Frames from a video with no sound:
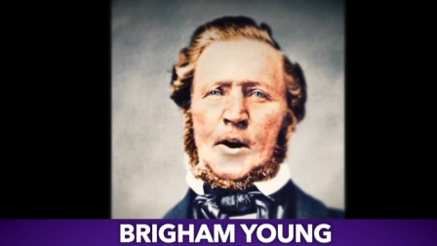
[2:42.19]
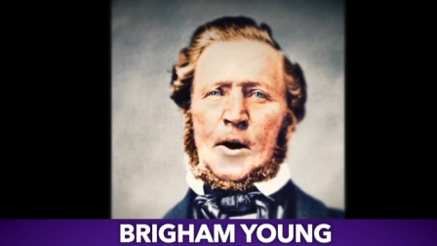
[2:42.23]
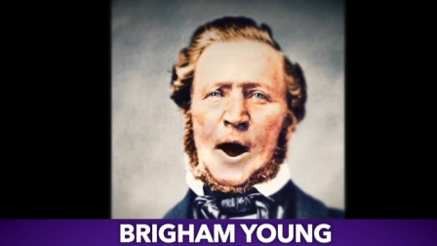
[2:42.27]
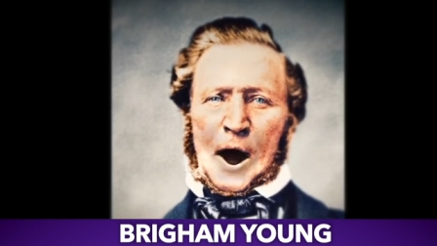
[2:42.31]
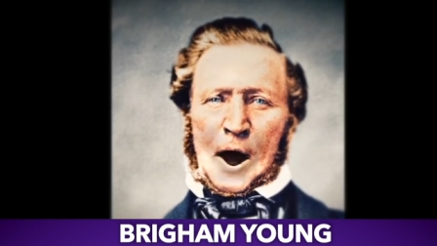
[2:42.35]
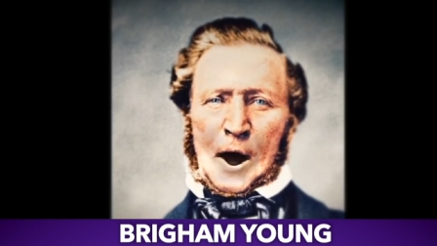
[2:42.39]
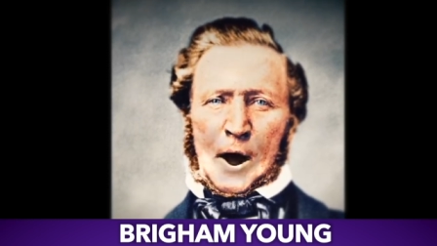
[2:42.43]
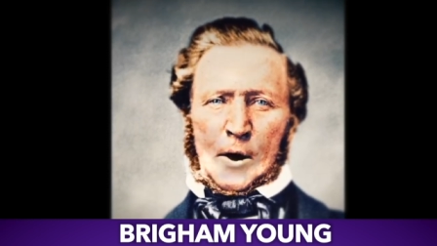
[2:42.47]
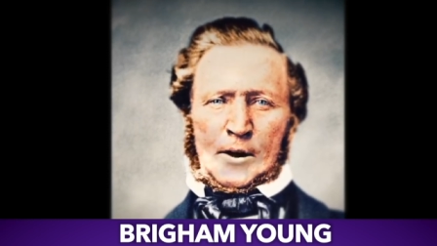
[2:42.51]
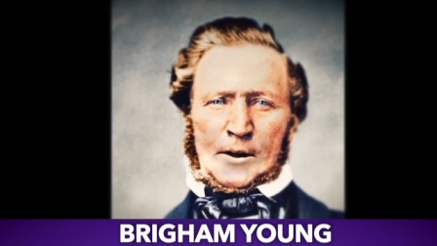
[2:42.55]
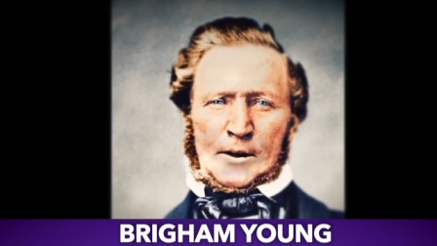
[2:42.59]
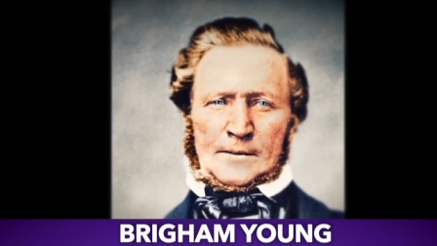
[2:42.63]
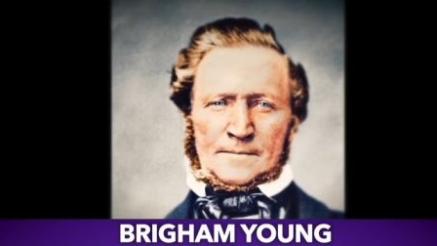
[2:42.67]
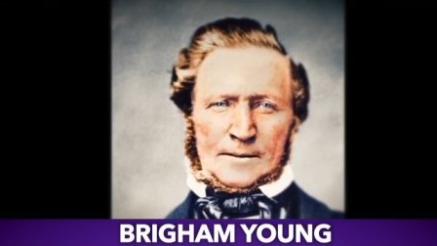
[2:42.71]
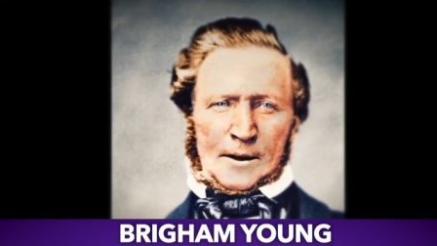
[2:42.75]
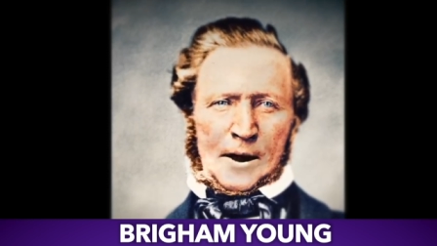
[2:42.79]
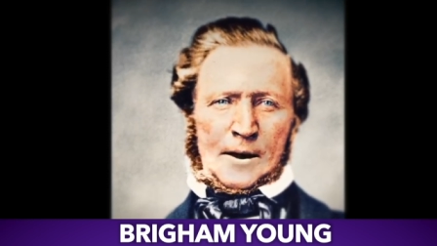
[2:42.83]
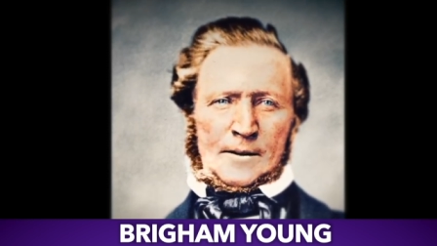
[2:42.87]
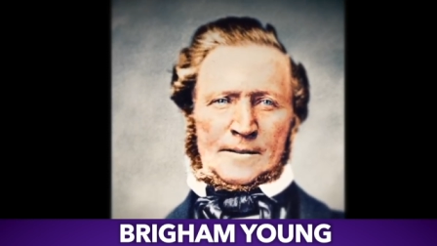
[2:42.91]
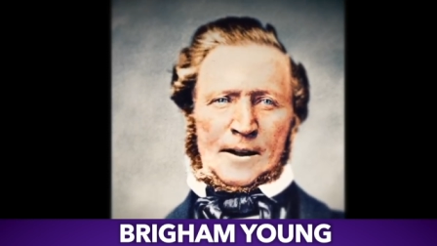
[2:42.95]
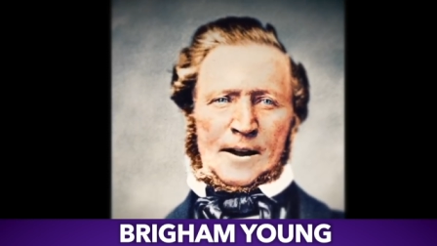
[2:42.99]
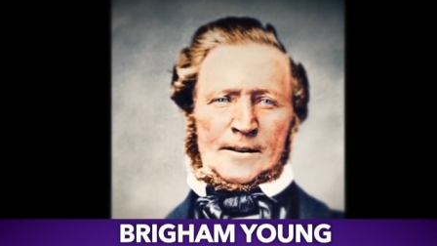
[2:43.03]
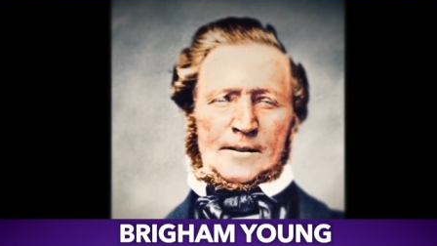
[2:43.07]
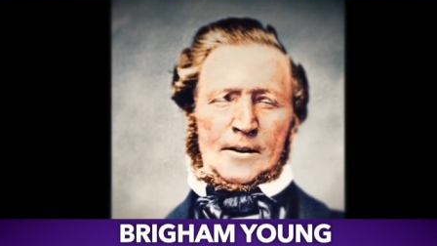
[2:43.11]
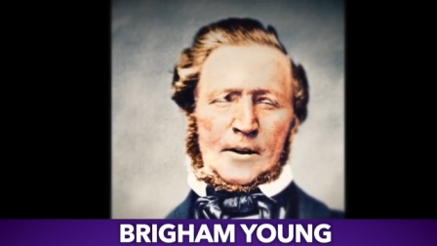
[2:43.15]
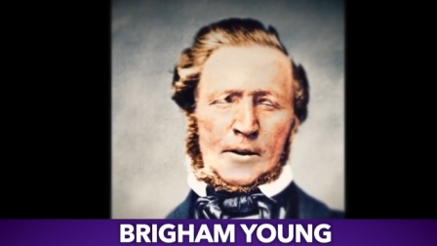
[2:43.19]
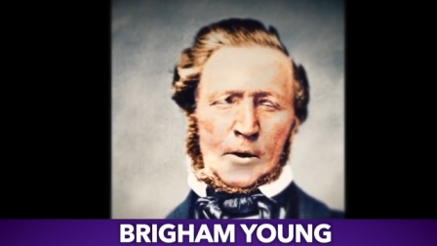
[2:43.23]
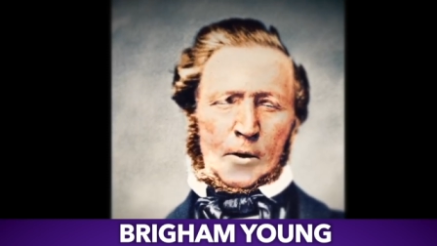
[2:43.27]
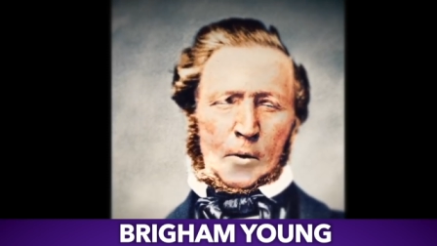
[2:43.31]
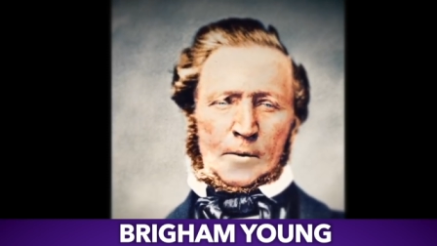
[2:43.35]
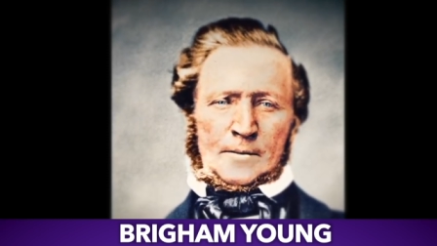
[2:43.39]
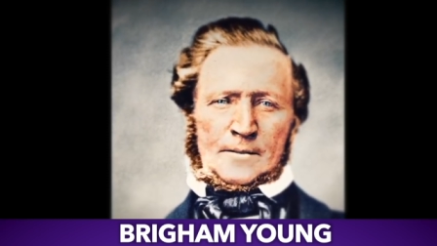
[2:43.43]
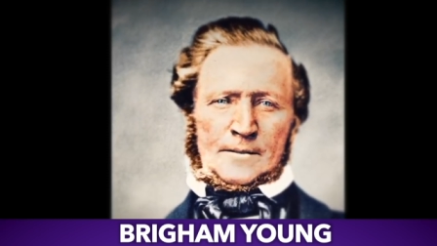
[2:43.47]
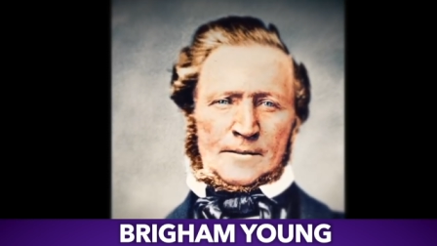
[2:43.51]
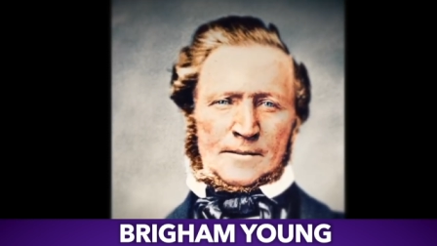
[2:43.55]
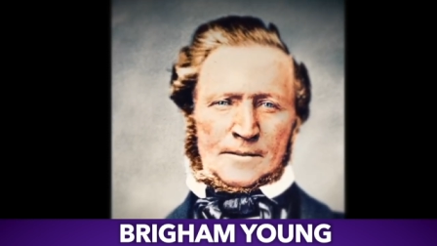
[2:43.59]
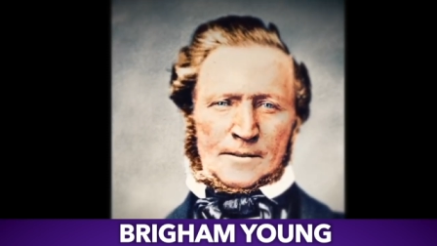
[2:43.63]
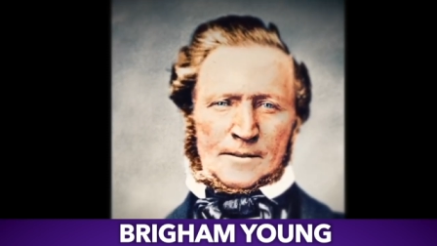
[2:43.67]
God upon their
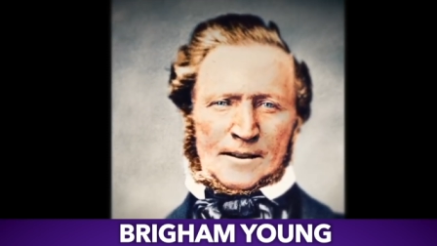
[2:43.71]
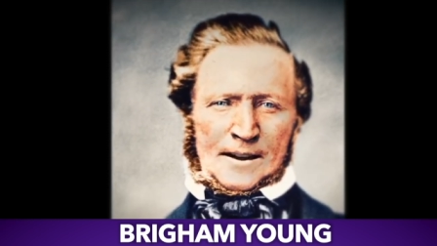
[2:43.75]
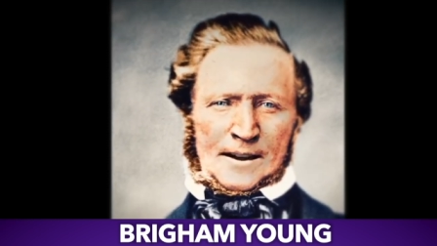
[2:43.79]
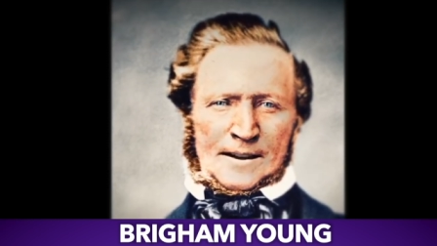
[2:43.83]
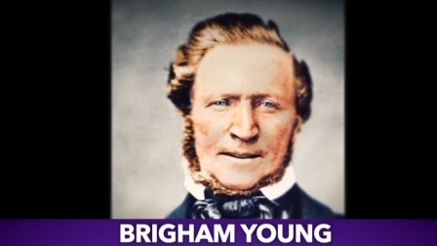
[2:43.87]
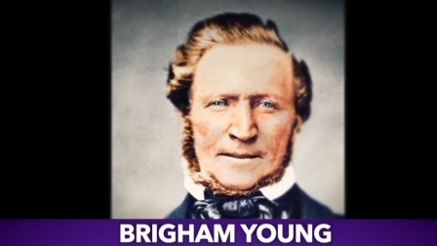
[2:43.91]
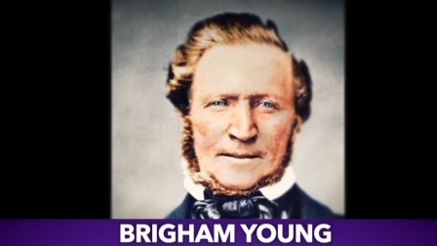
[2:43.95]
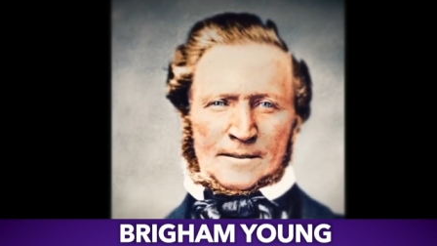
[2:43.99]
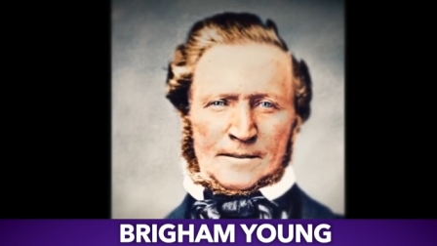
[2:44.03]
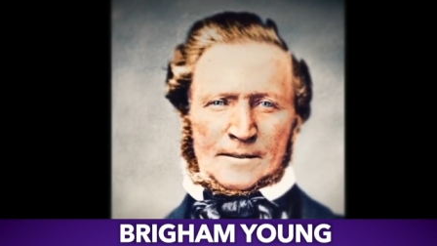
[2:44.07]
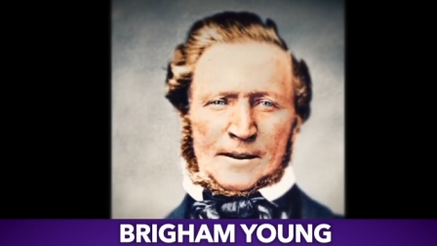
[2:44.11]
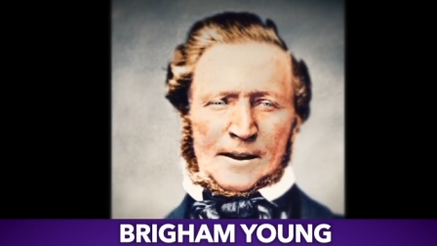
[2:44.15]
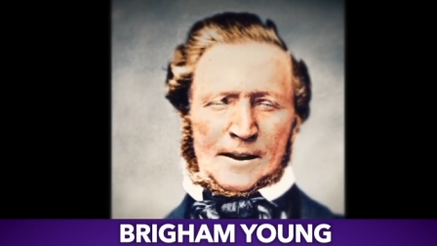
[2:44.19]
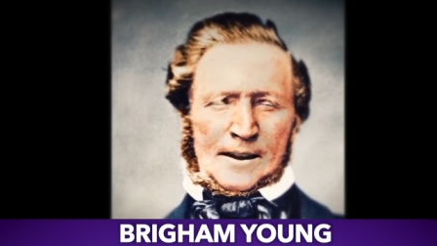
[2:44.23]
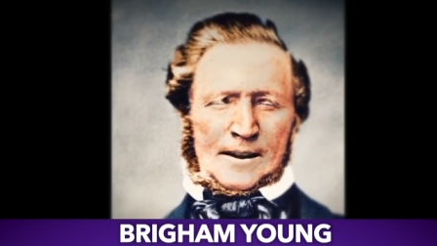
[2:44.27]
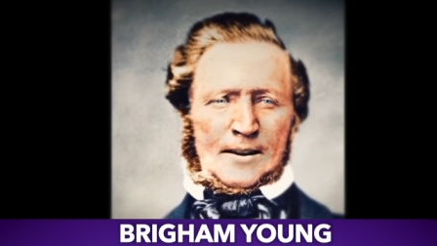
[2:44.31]
shoulders, then